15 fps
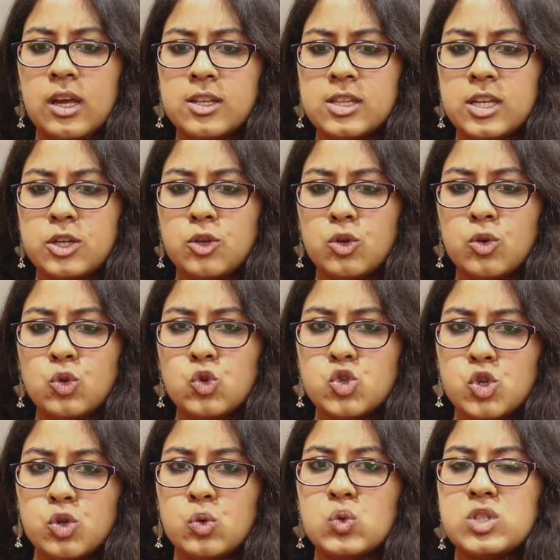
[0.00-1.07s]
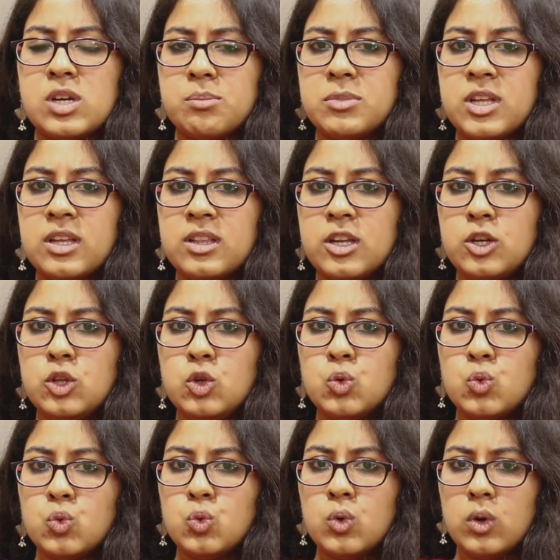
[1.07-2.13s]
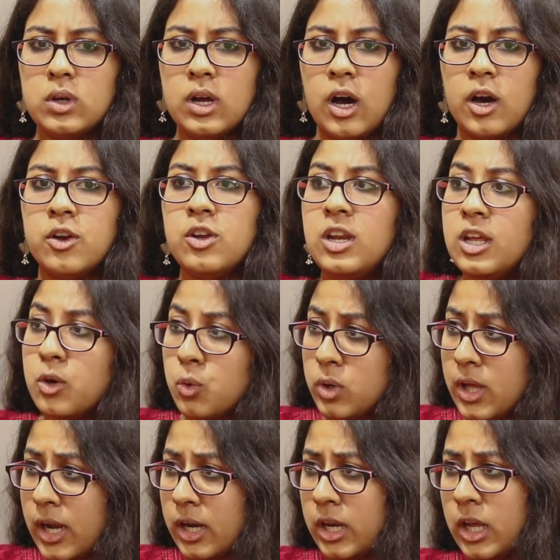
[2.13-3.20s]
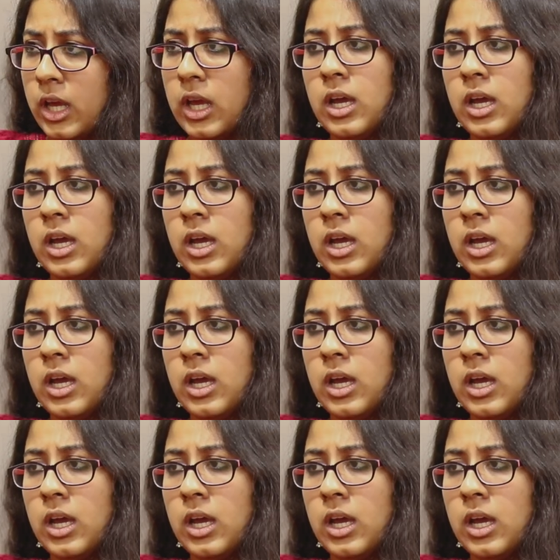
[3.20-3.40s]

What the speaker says: that you should do something that you are really good at.